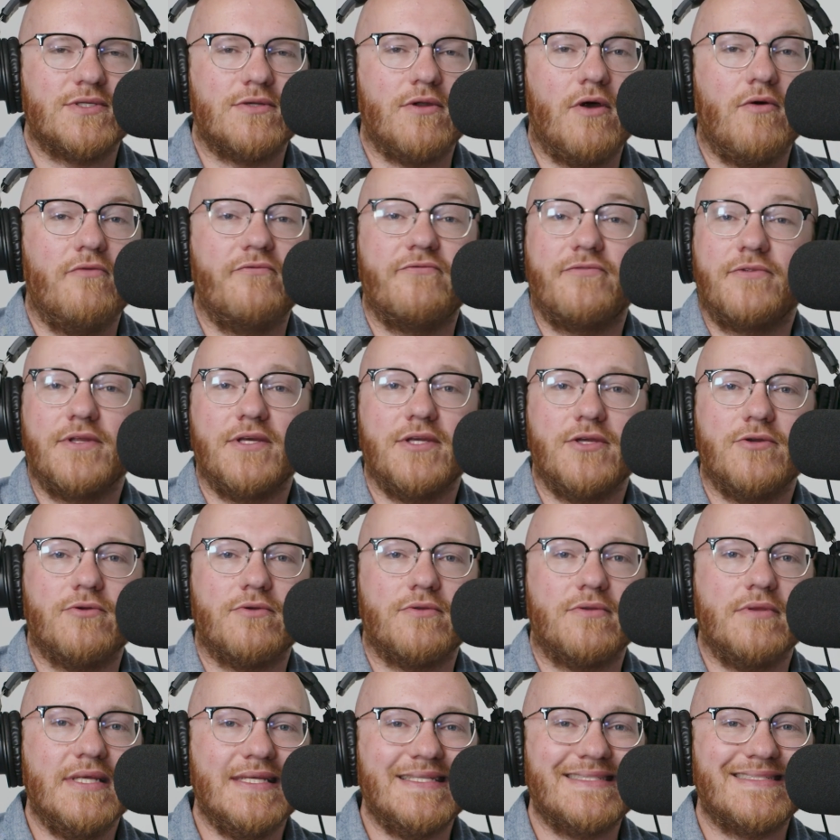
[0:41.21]
And hopefully
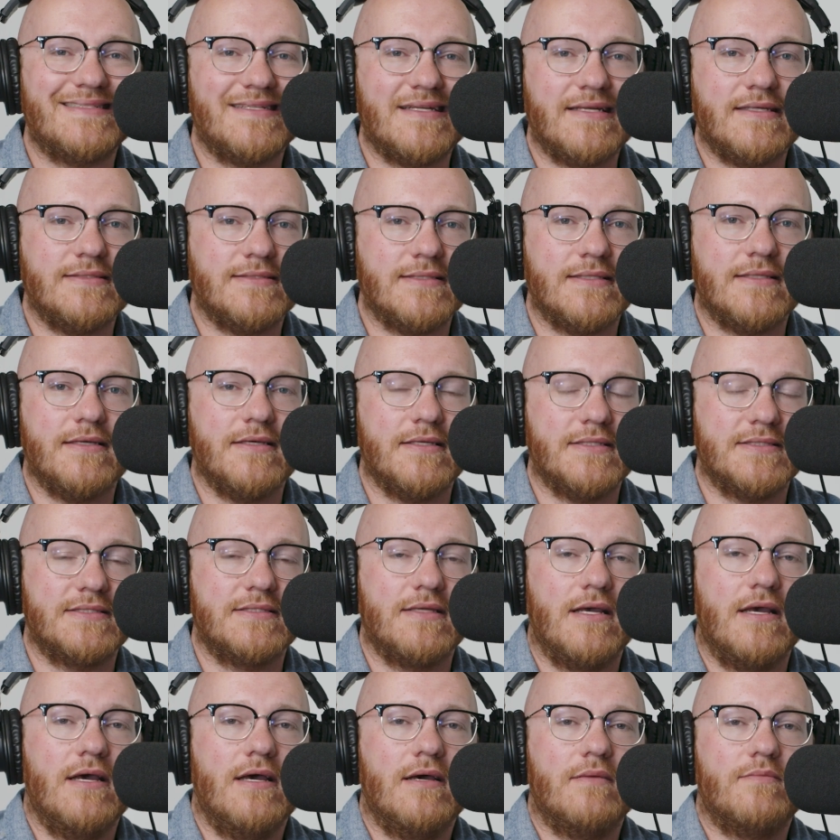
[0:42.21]
you're listening to this
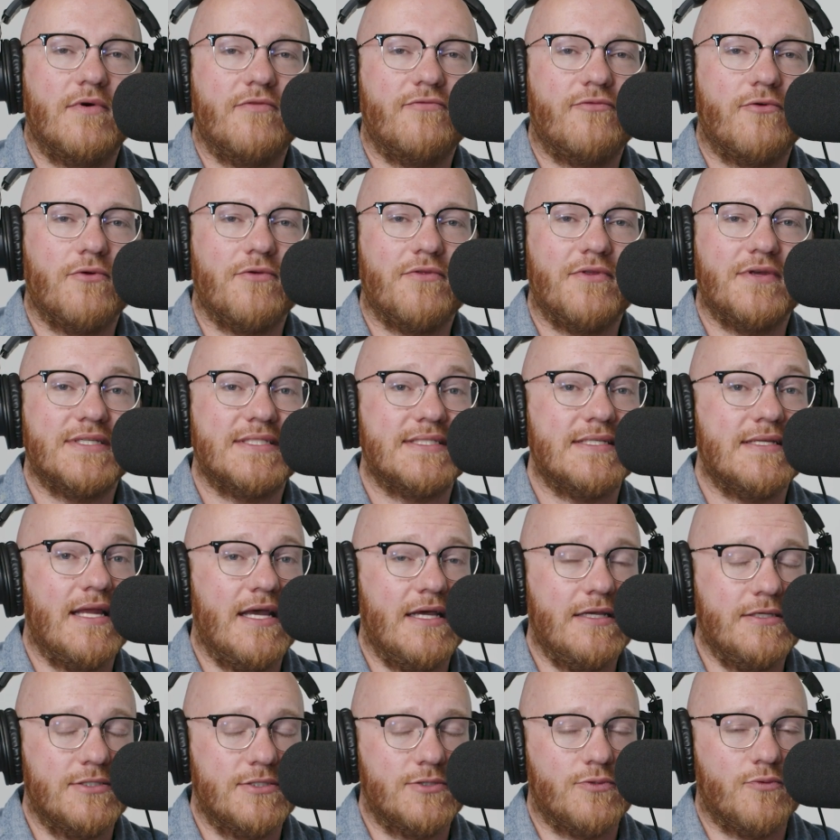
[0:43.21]
before this
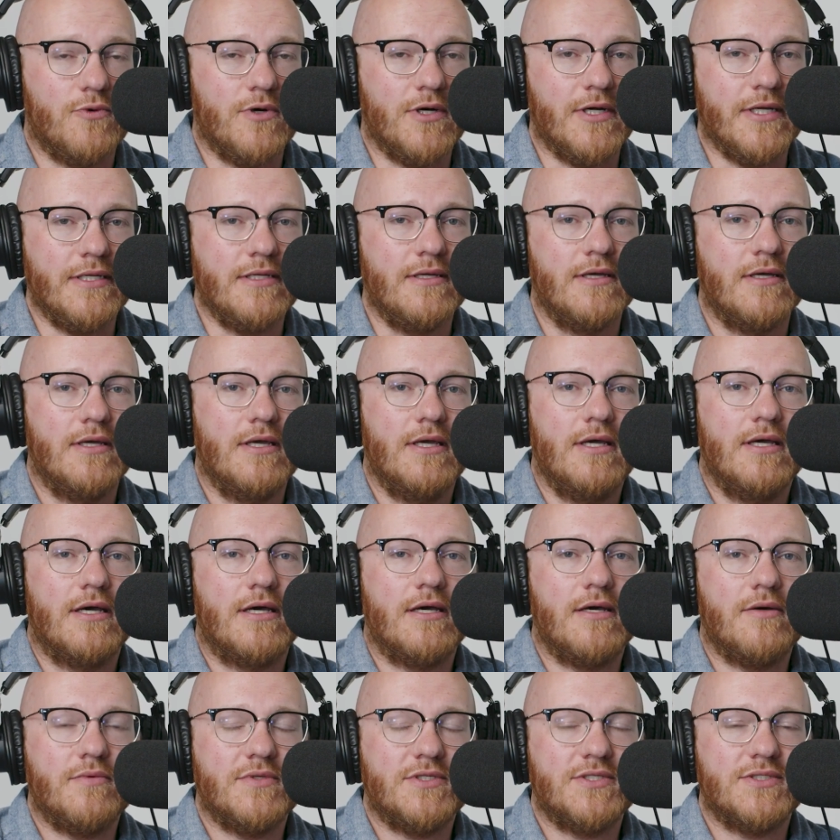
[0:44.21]
next one,
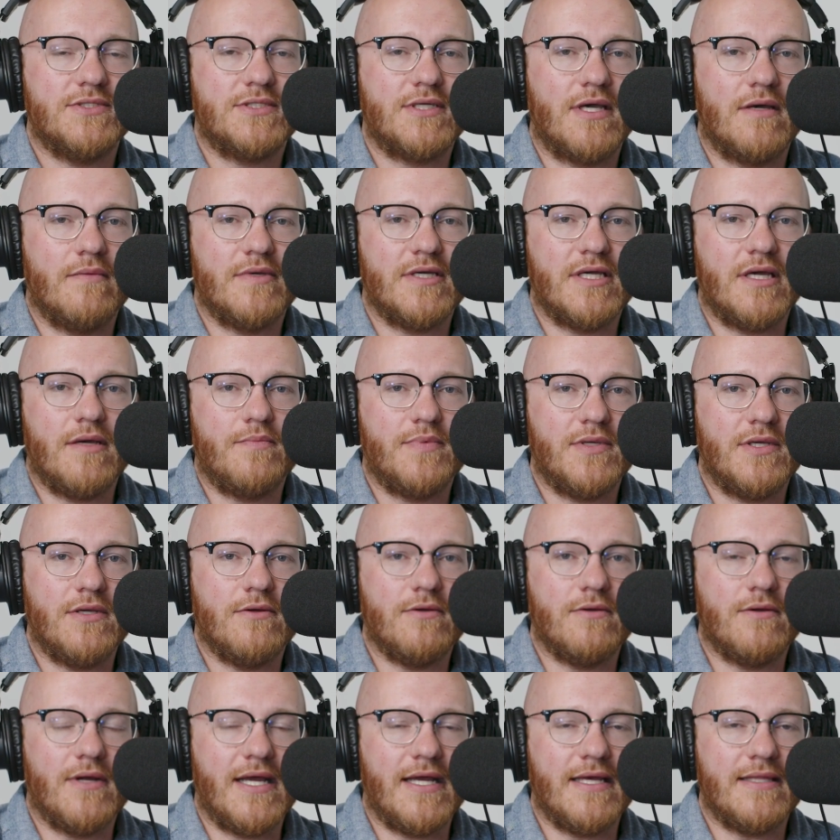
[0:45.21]
which is coming up
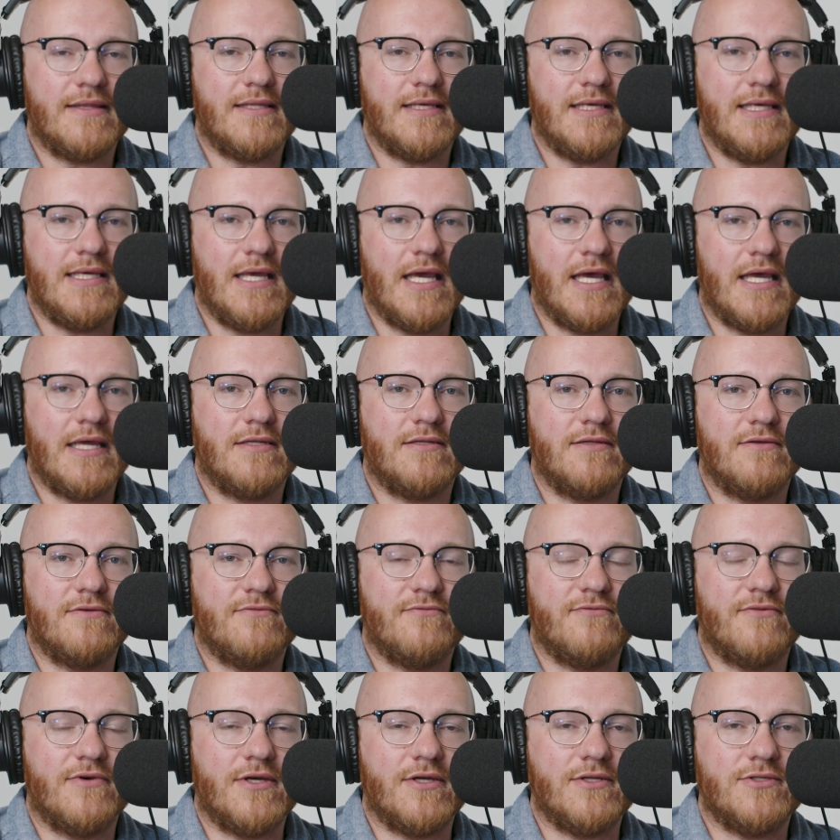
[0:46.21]
here at the end
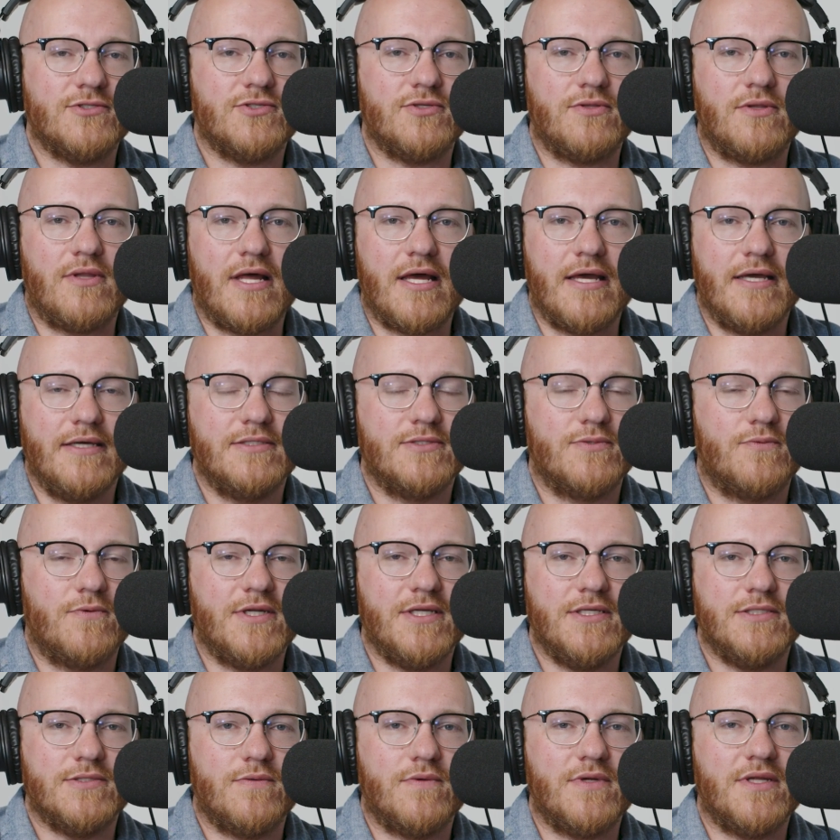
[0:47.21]
of July
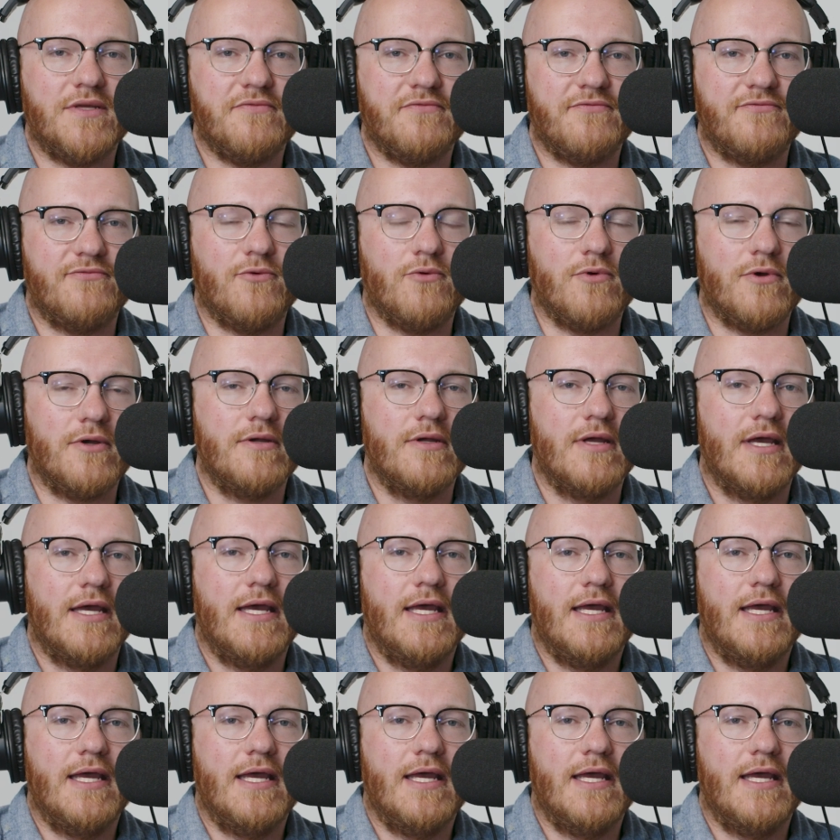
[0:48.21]
2024.